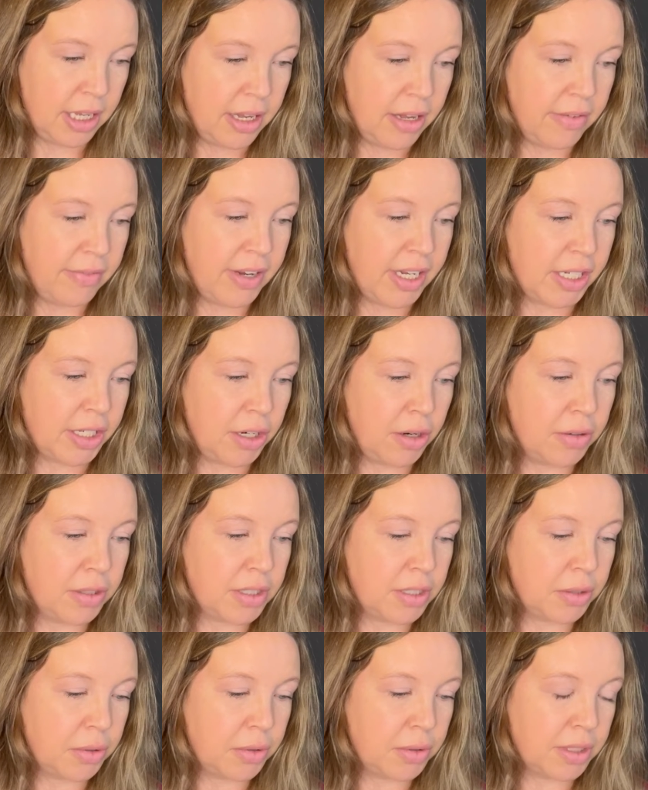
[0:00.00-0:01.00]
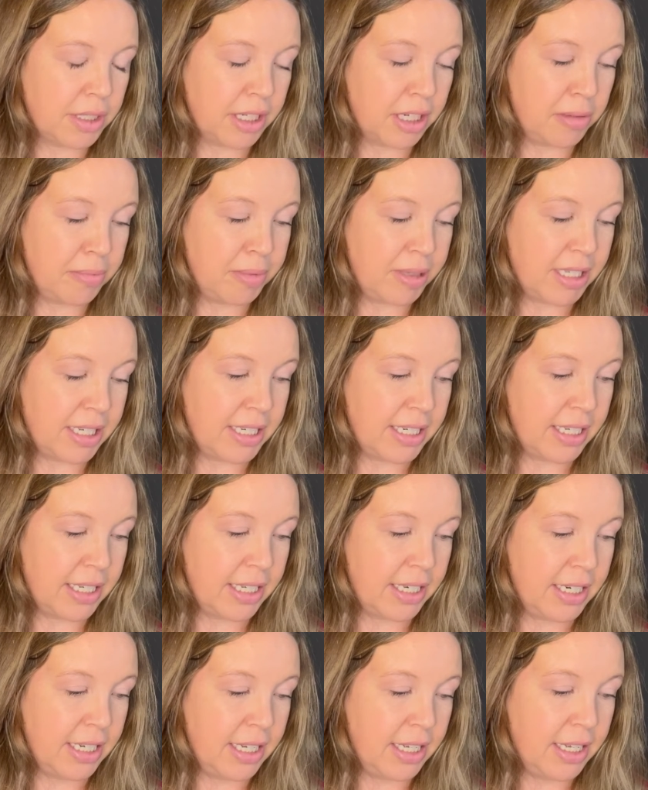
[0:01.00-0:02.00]
If I go to sold and
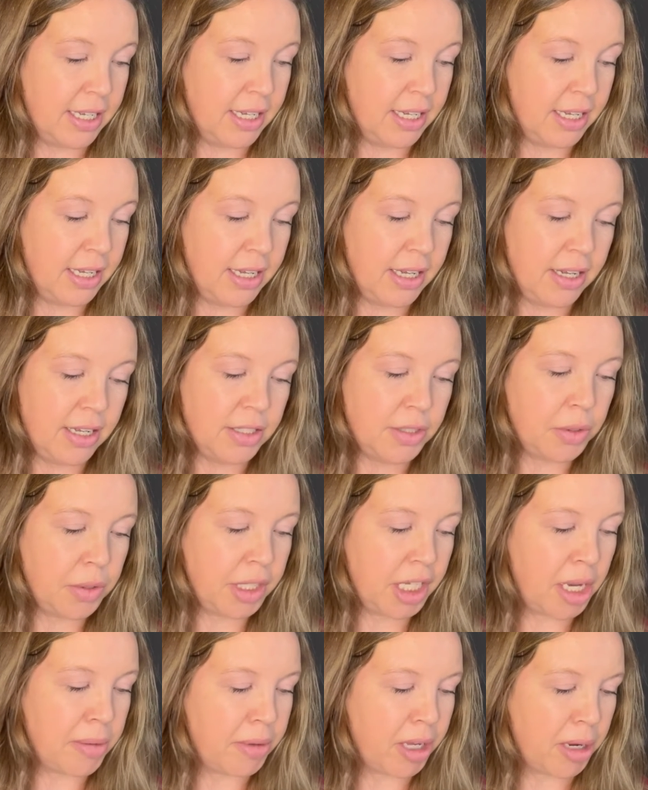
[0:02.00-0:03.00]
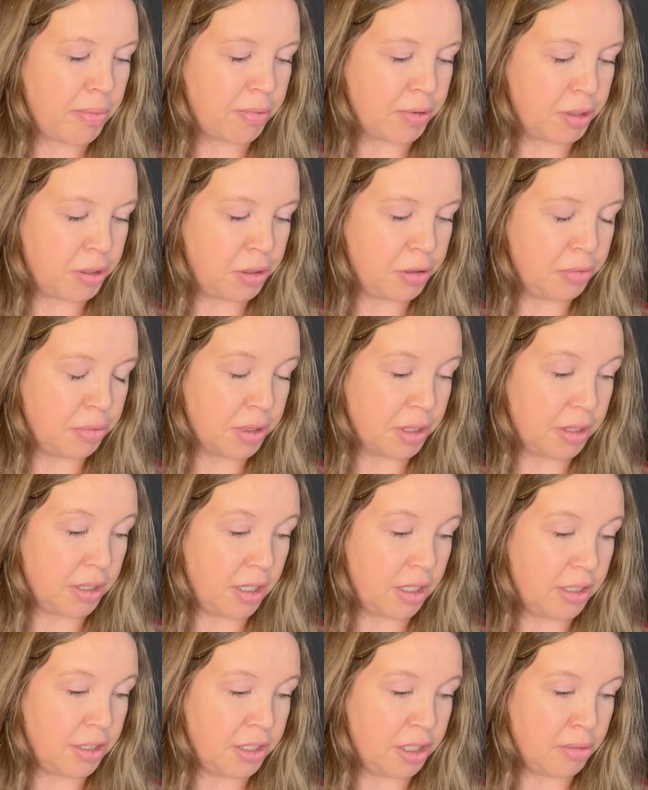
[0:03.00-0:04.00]
completed, it's only coming up with 2
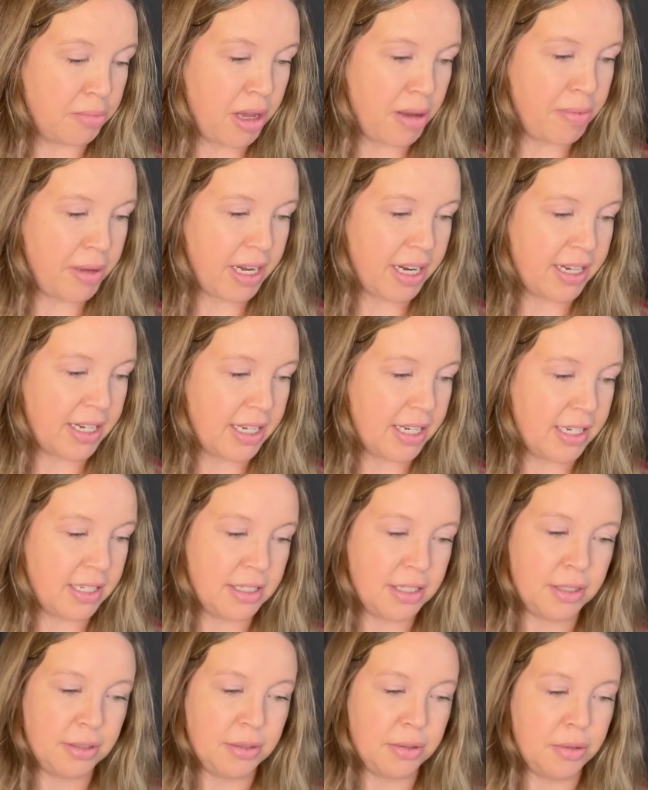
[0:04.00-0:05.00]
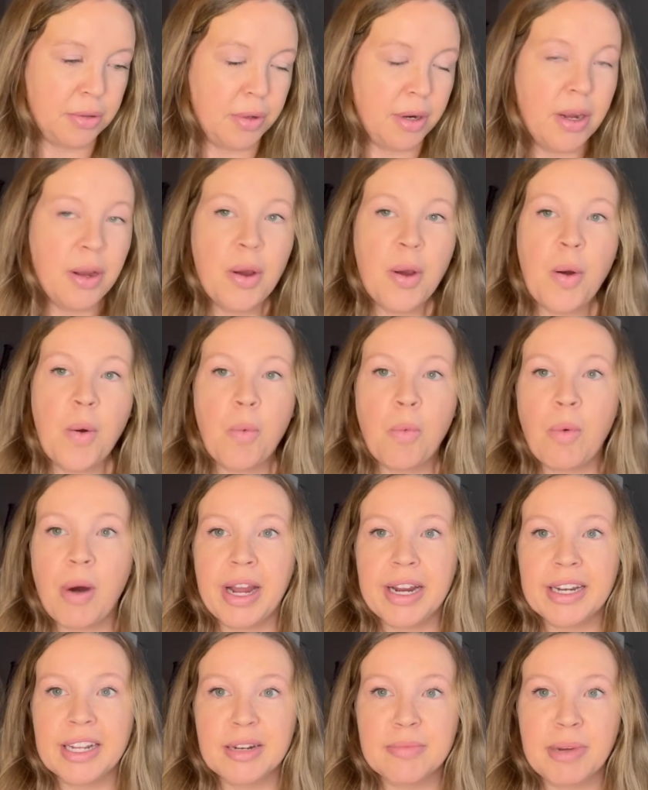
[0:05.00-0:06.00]
results. So maybe I need to
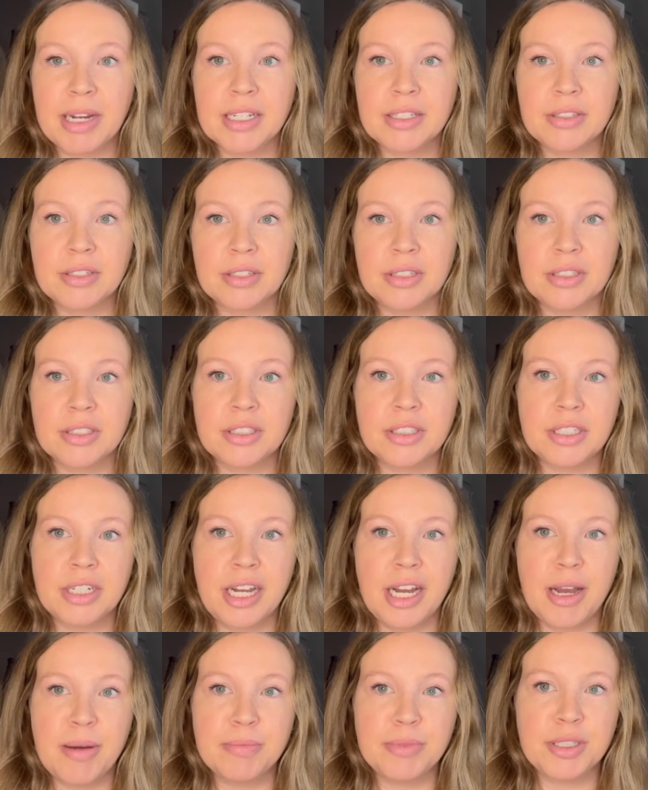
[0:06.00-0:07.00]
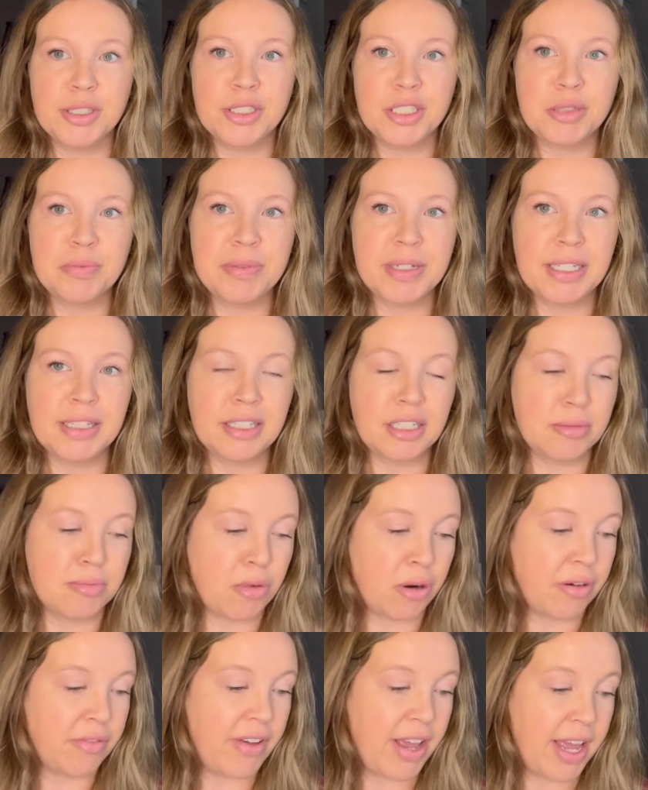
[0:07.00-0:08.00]
widen my search to just be a little
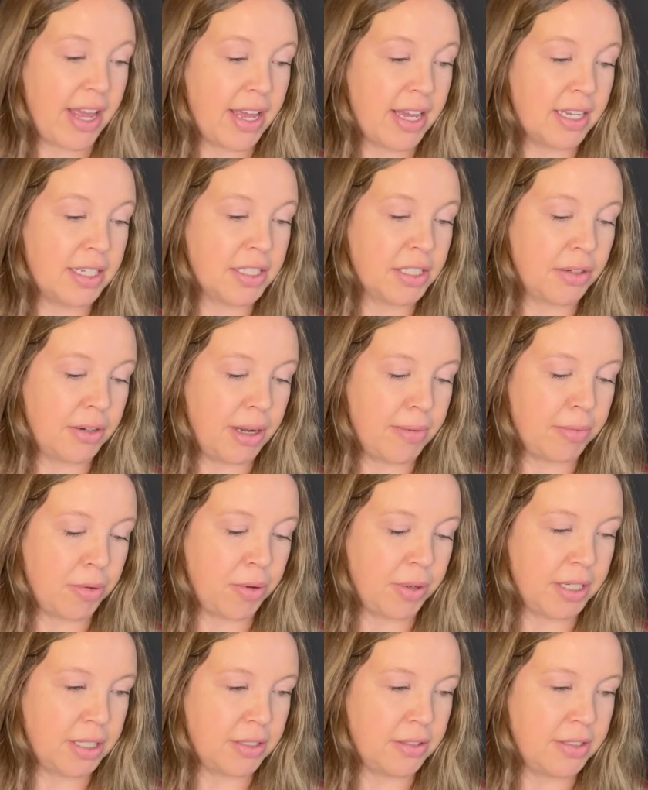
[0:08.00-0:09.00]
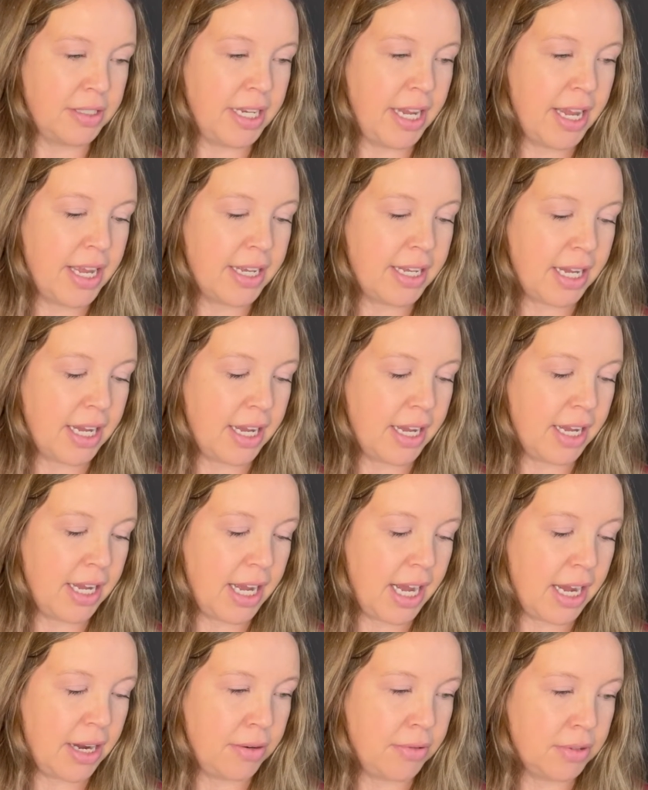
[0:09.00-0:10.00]
more vague. So I'm going to take
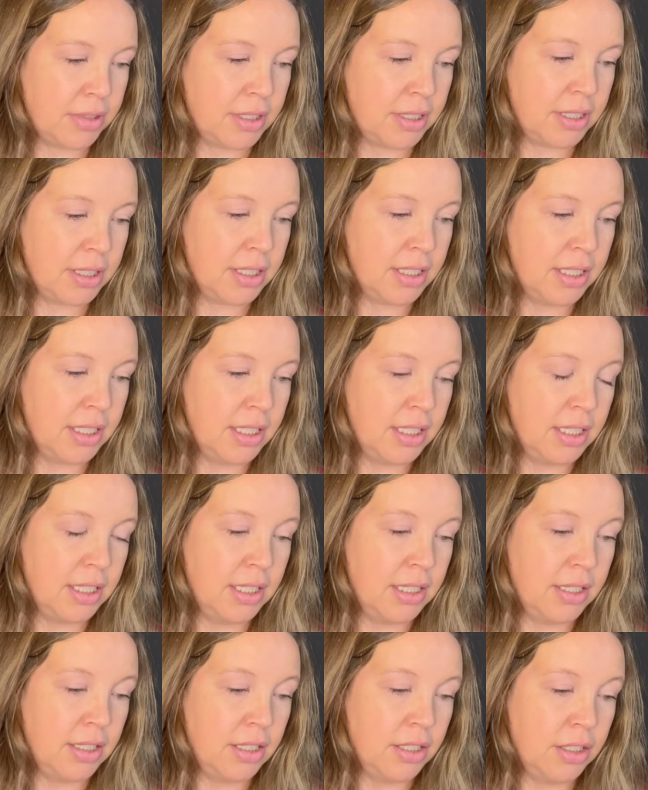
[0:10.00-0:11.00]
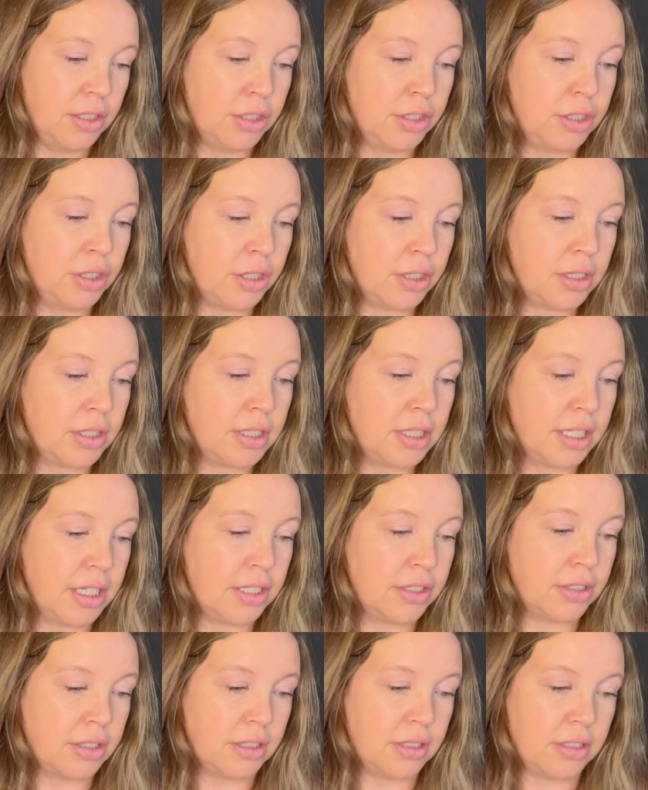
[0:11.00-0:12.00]
out shirt
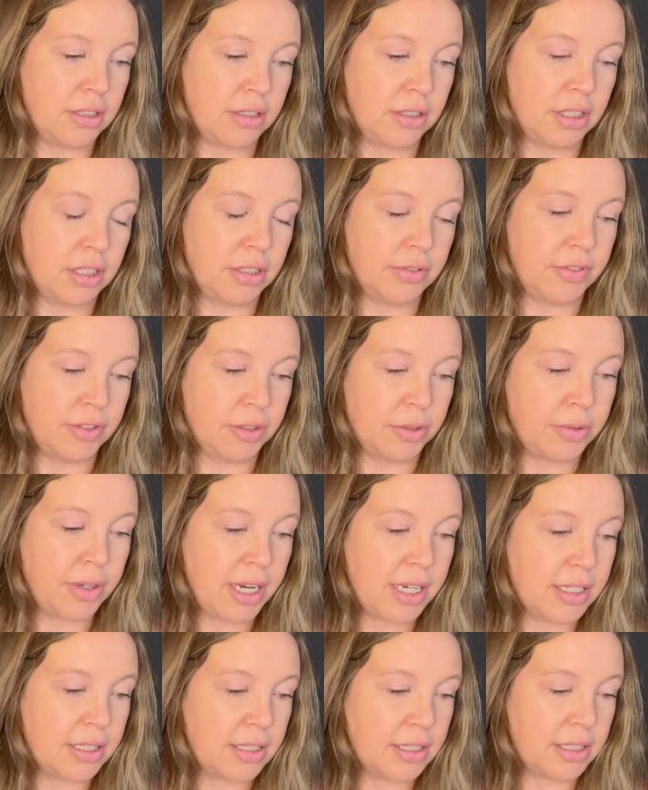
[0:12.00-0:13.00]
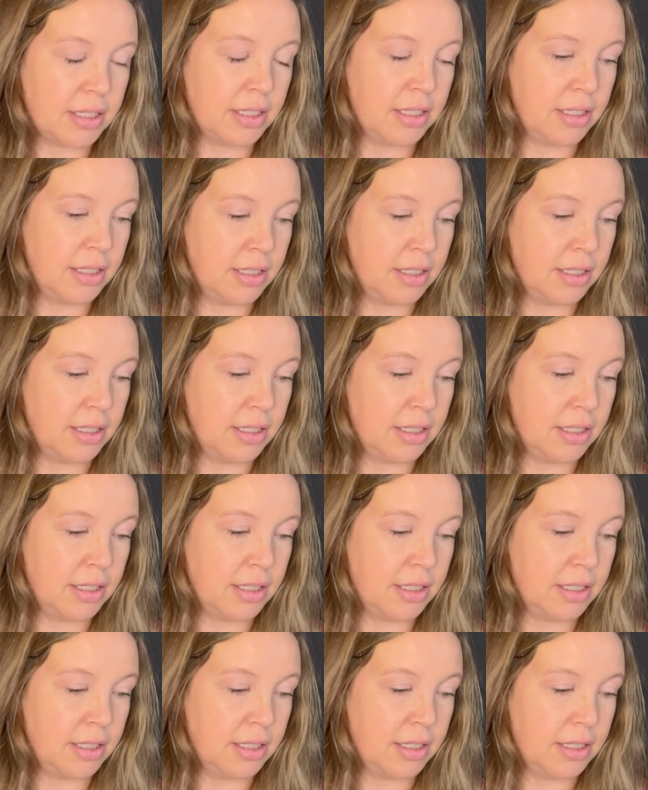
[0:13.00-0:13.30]
and just search for dress.